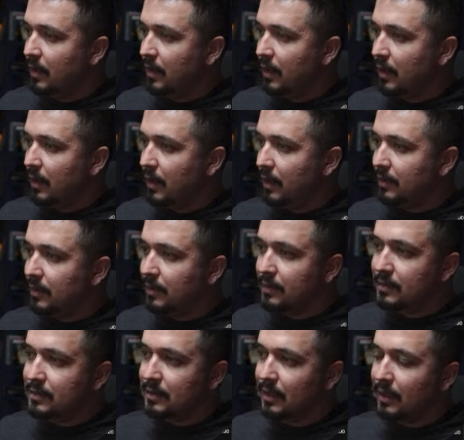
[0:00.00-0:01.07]
and
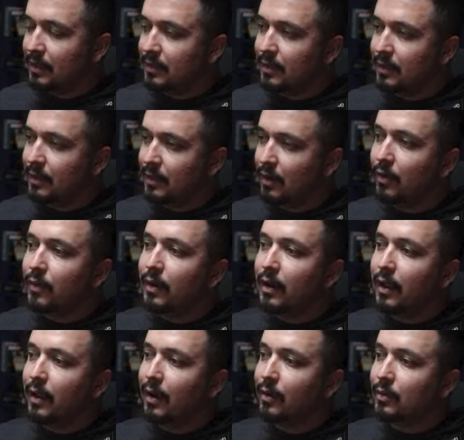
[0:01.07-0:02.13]
selecting our
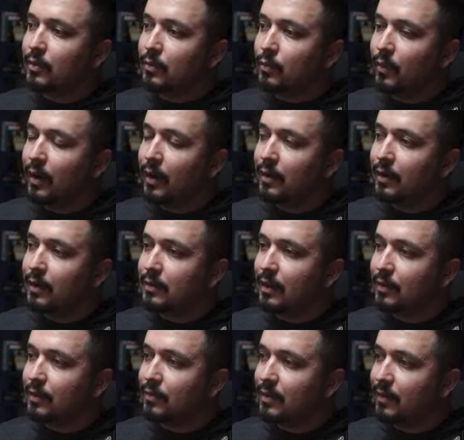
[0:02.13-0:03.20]
layout 1
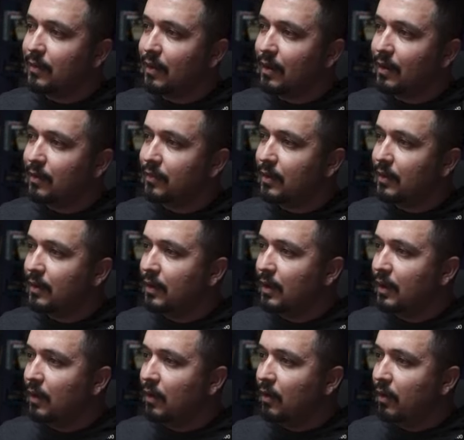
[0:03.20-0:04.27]
that we saved.
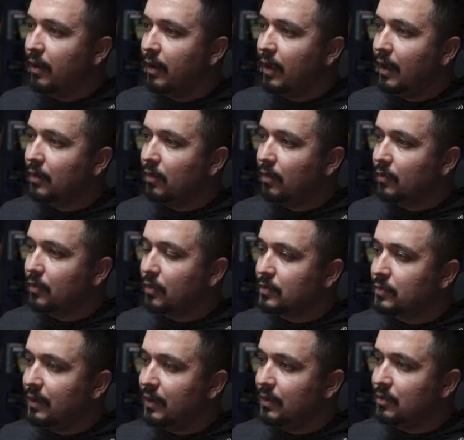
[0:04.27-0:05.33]
And of course
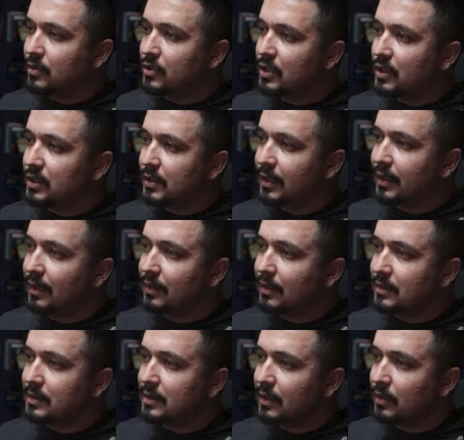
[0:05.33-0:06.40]
we need to change the
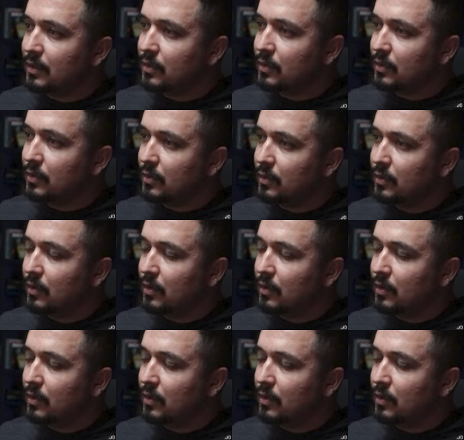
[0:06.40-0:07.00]
candlestick to